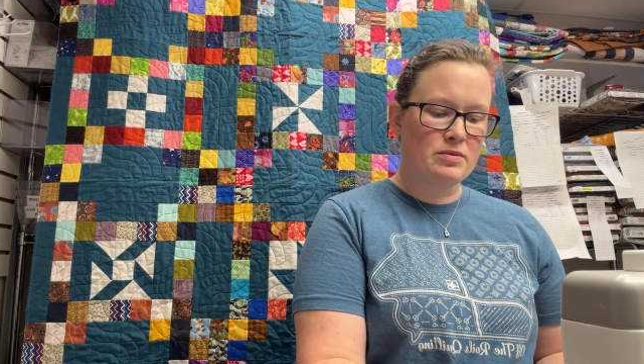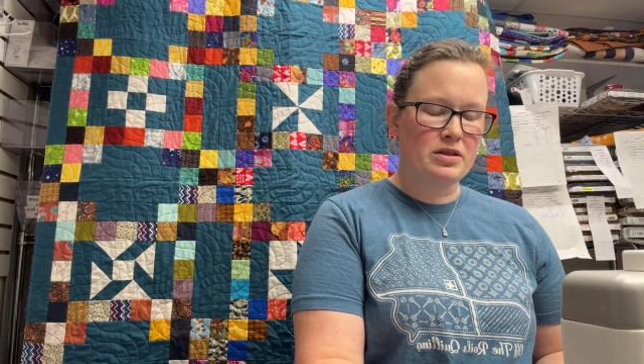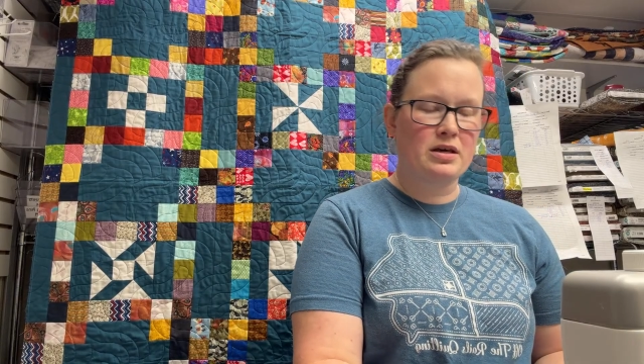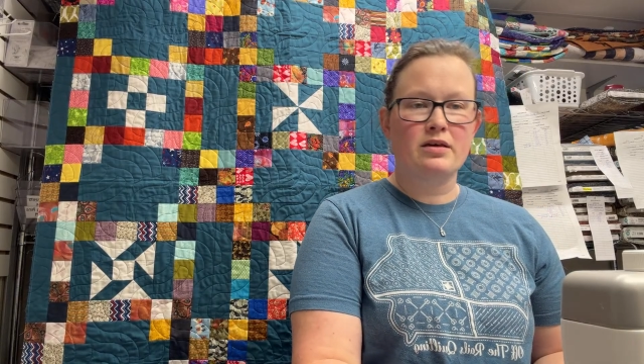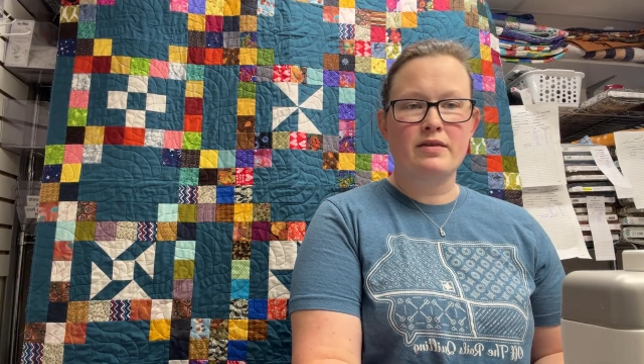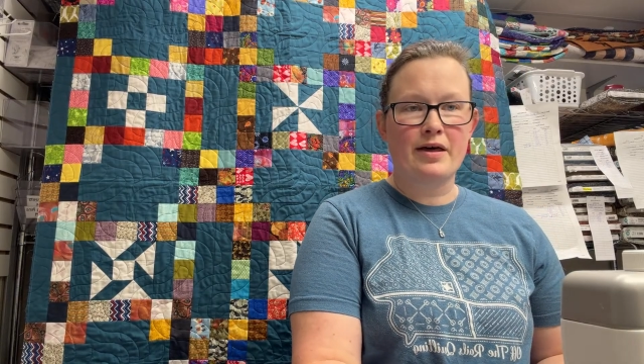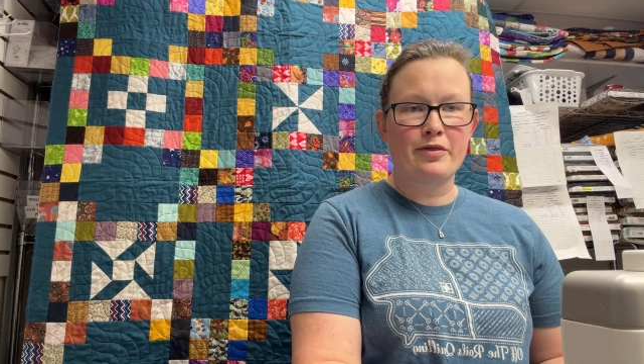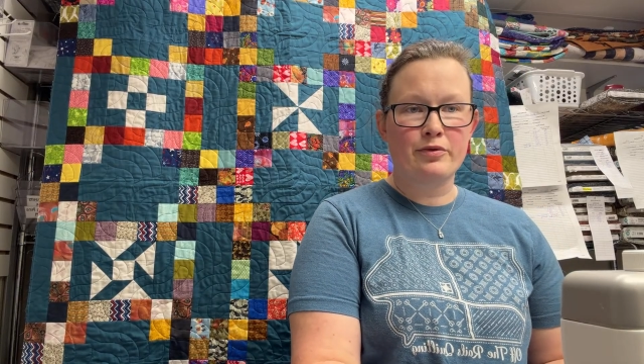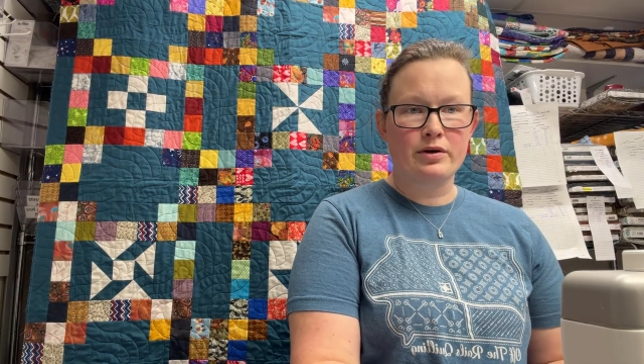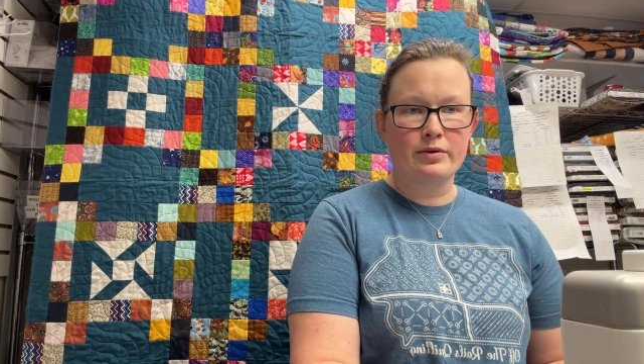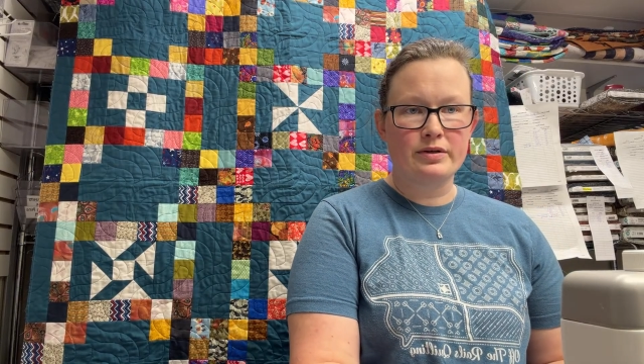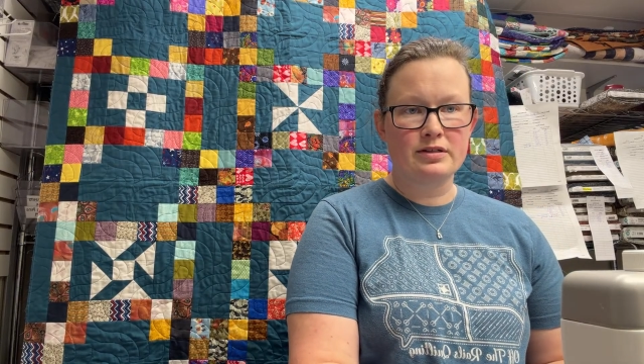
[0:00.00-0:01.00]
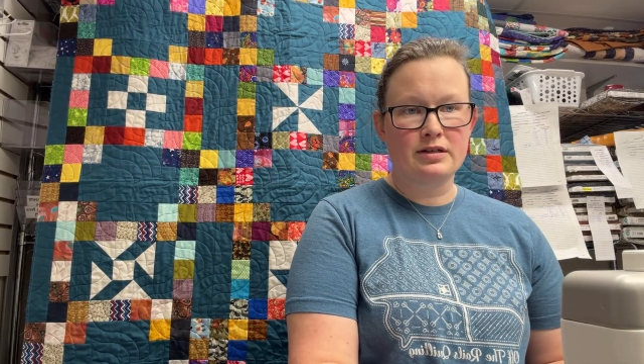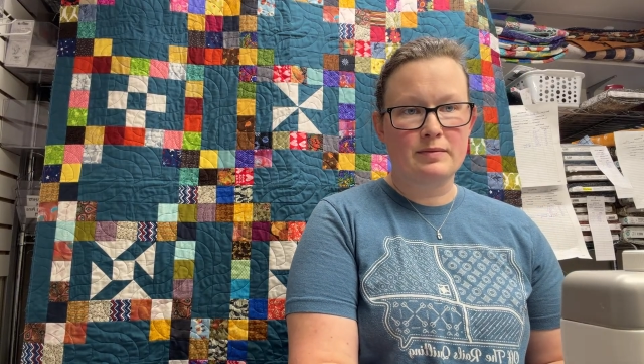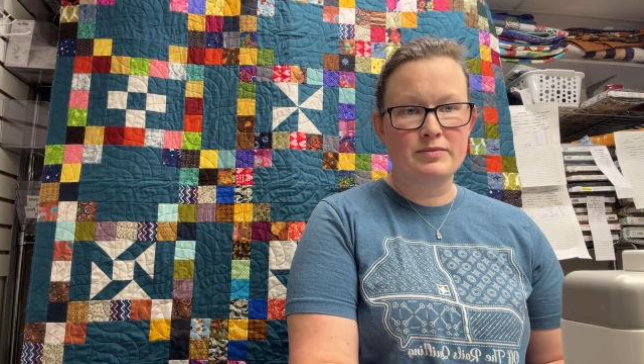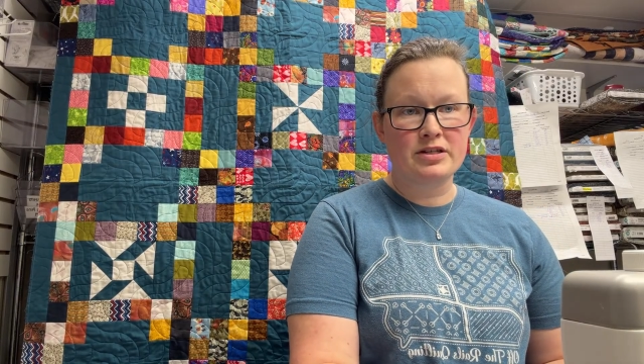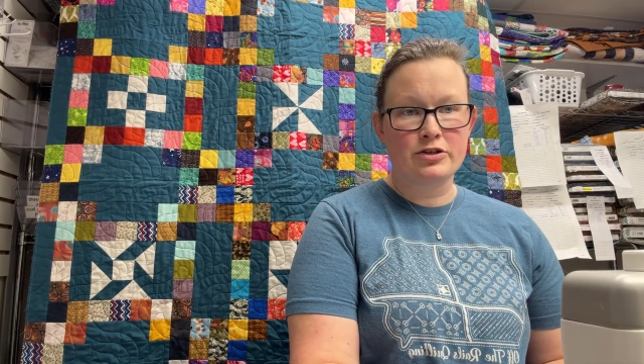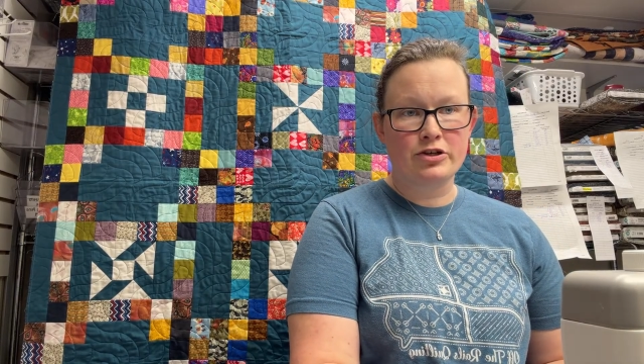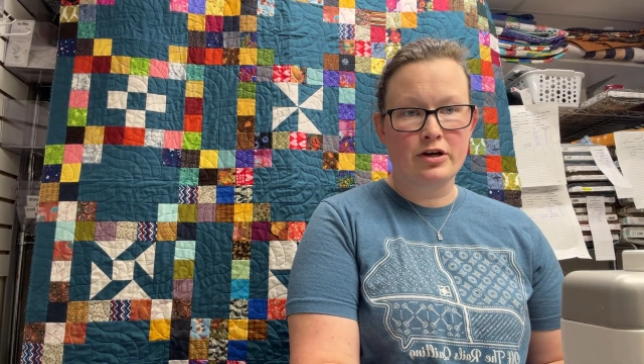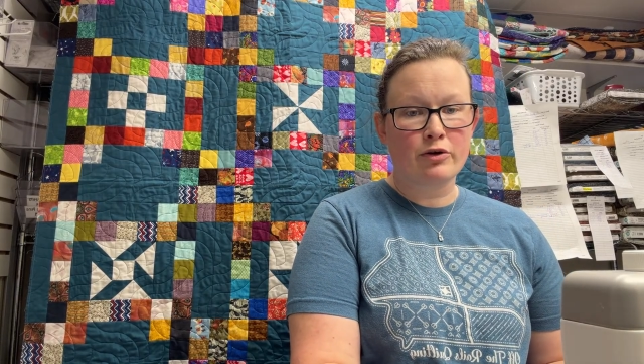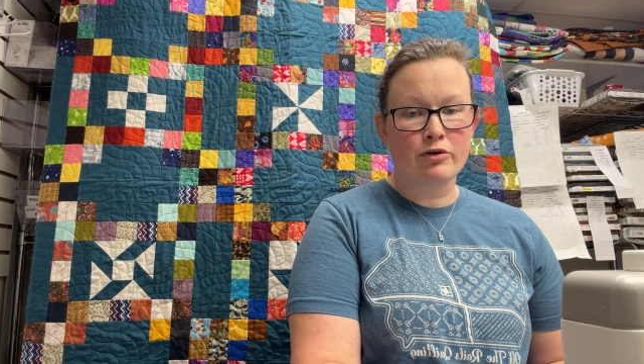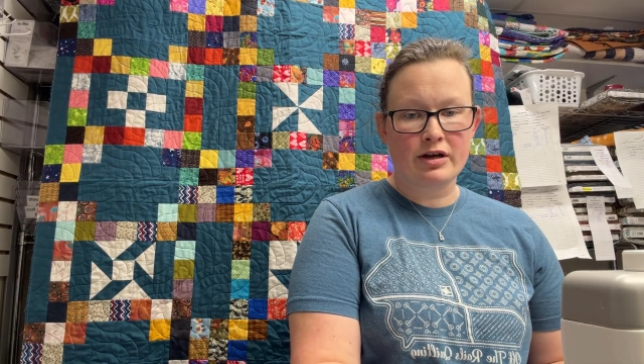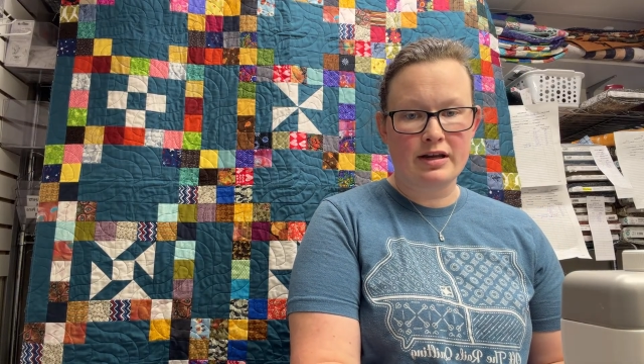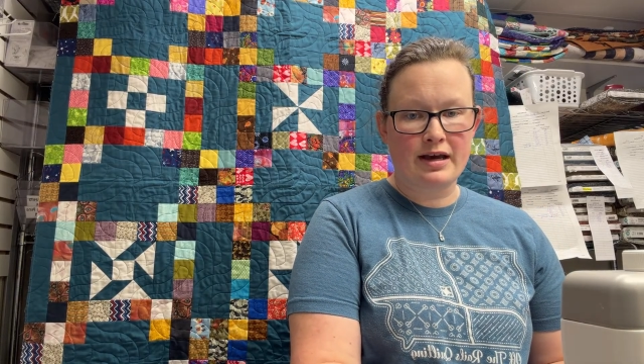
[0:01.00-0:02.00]
to think that through until I'm stitching a
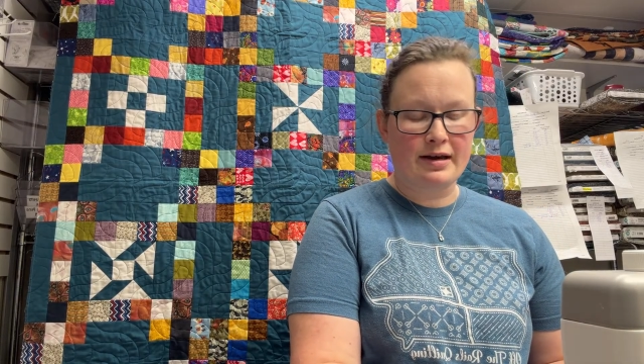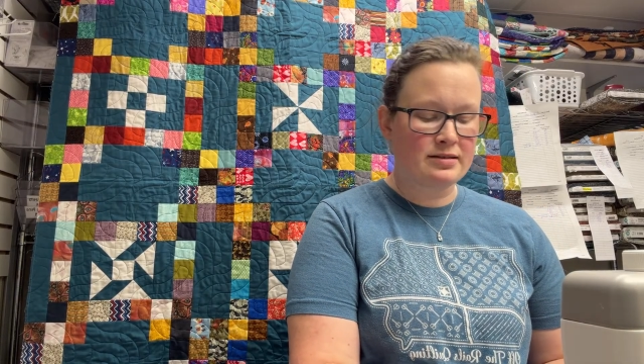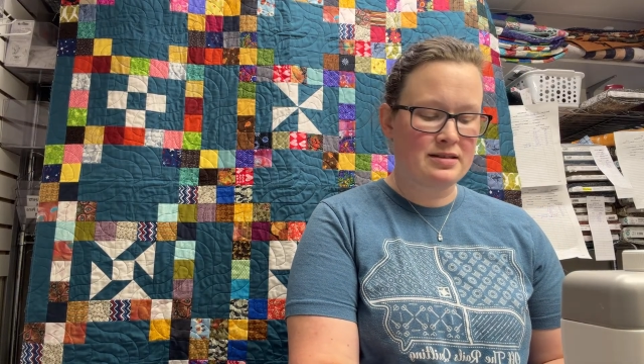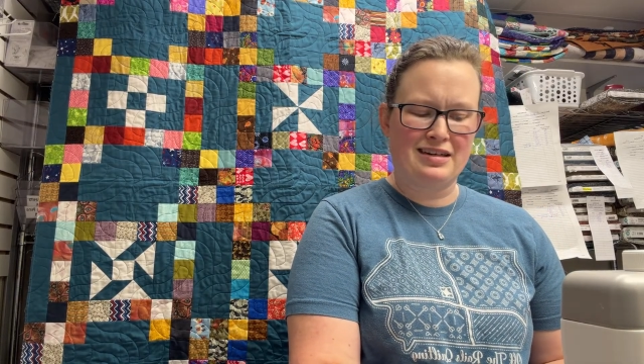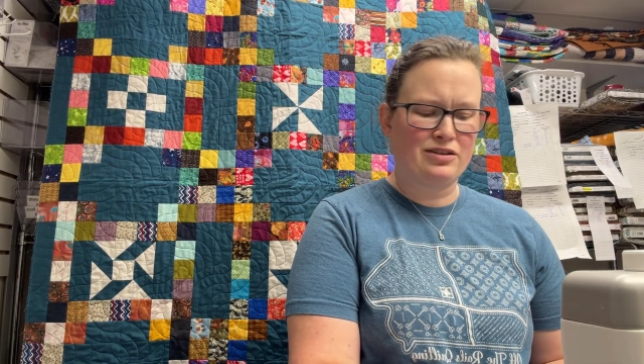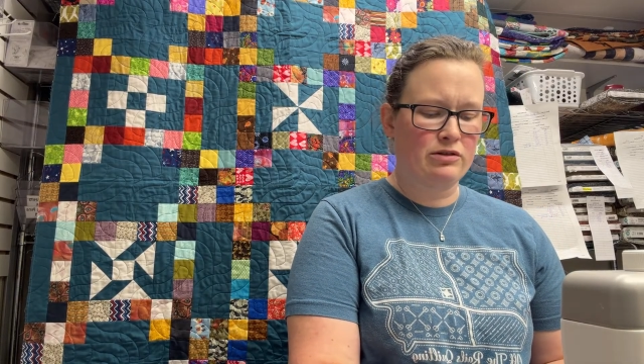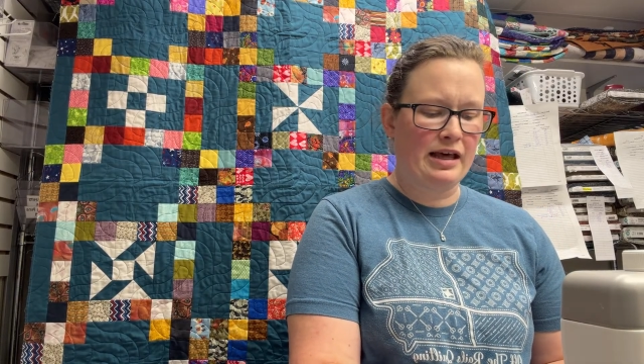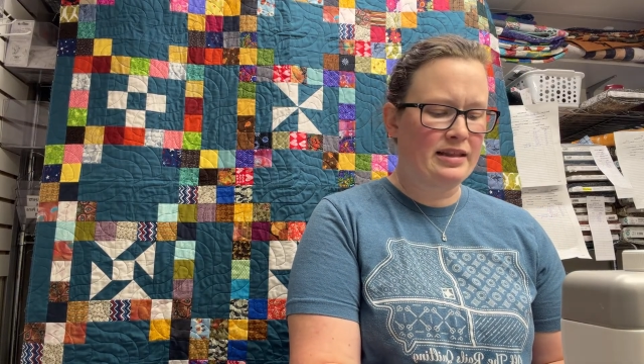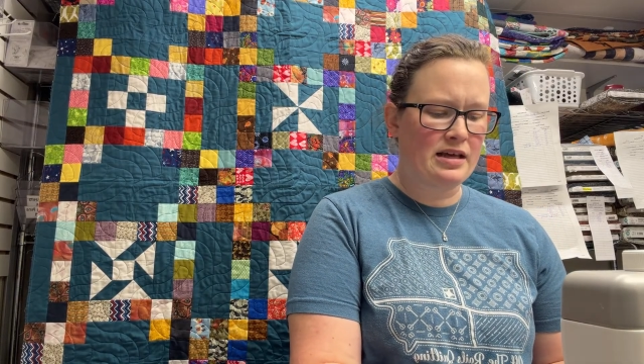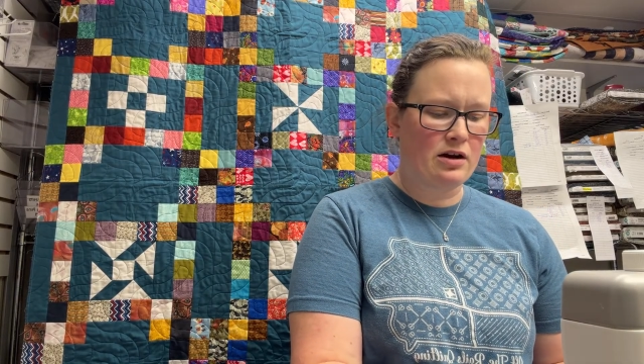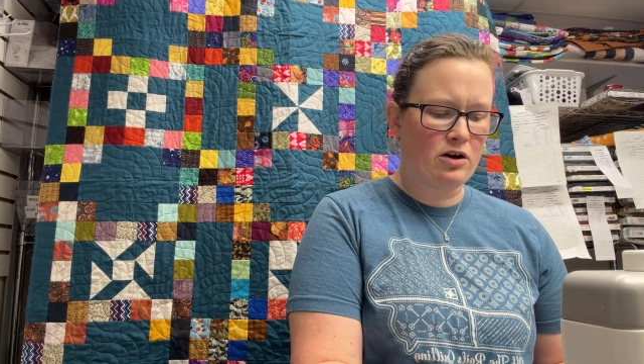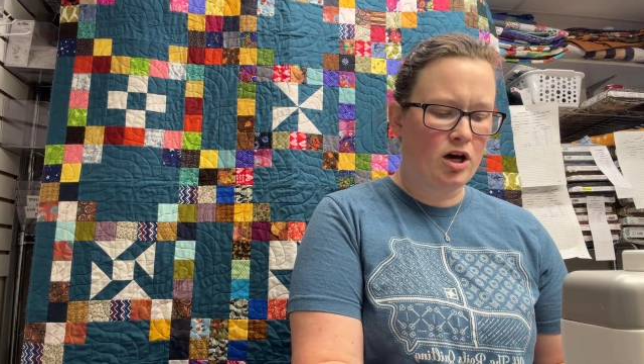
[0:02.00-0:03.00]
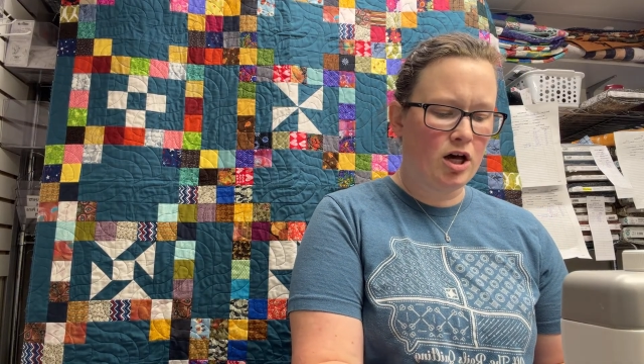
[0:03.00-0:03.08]
crooked X, and I don't like that at